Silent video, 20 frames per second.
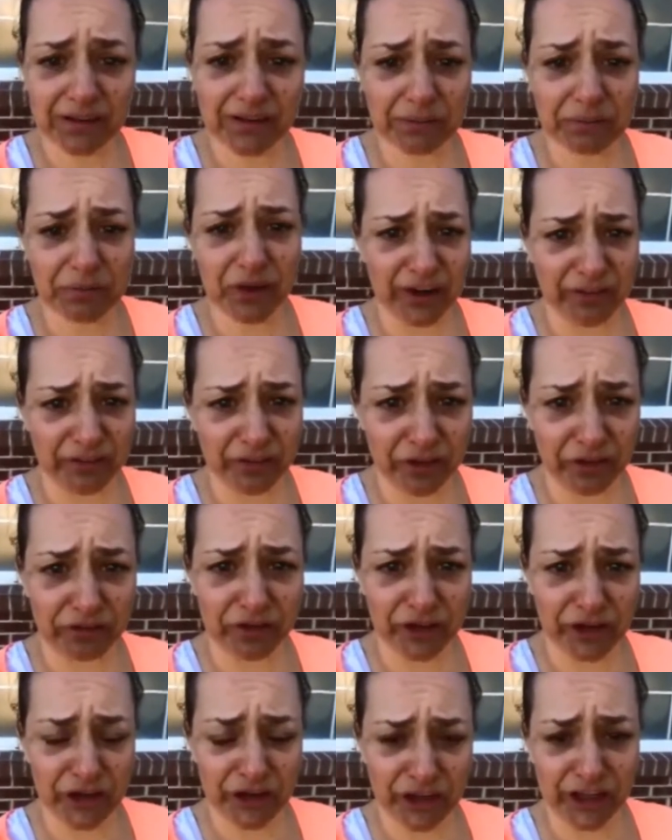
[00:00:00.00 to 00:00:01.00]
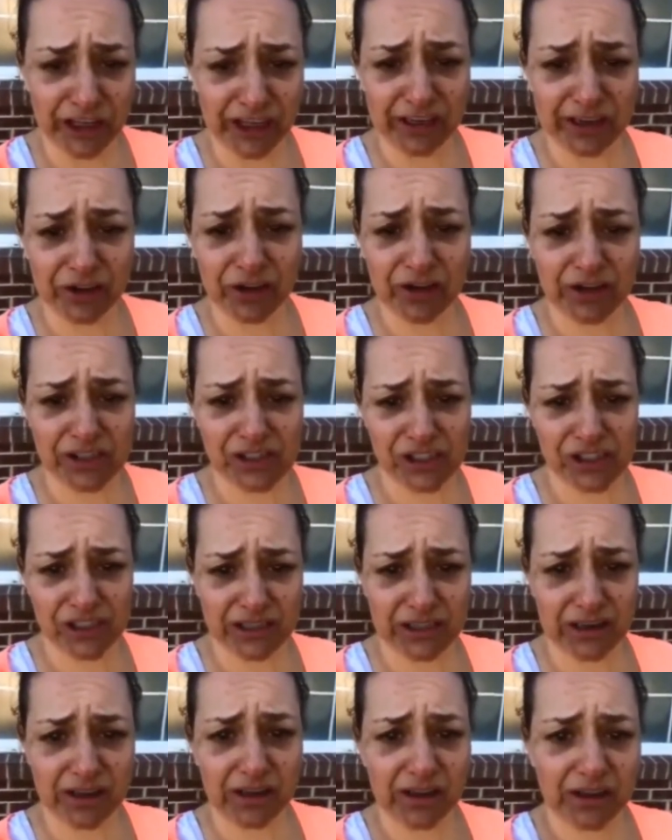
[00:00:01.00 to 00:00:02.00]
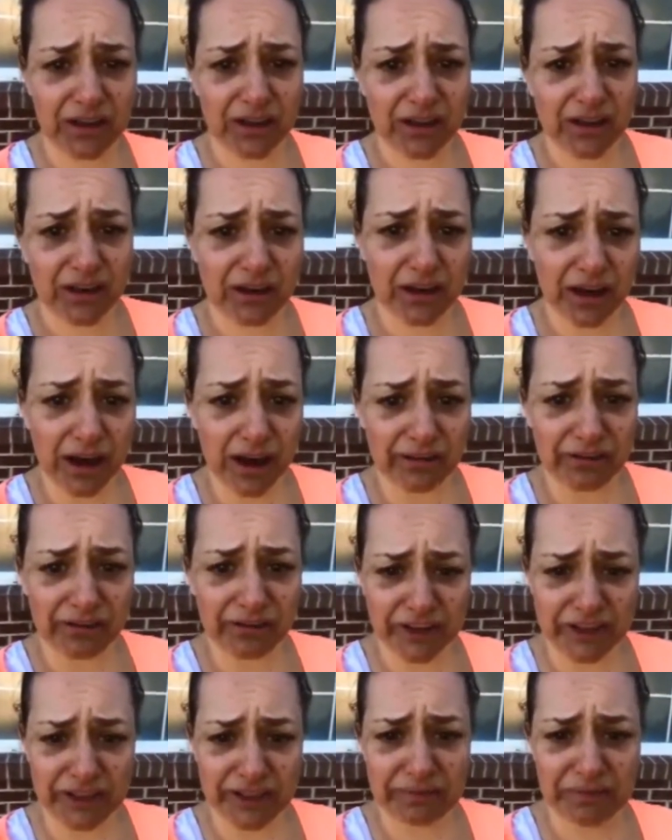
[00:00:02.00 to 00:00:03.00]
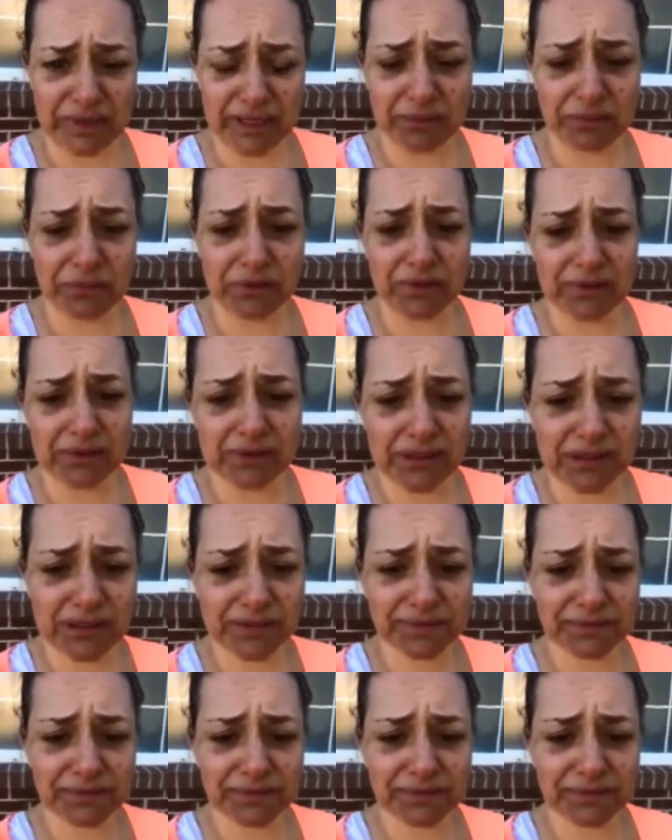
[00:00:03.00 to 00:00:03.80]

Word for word: I'm grateful for good Christian, God-fearing people.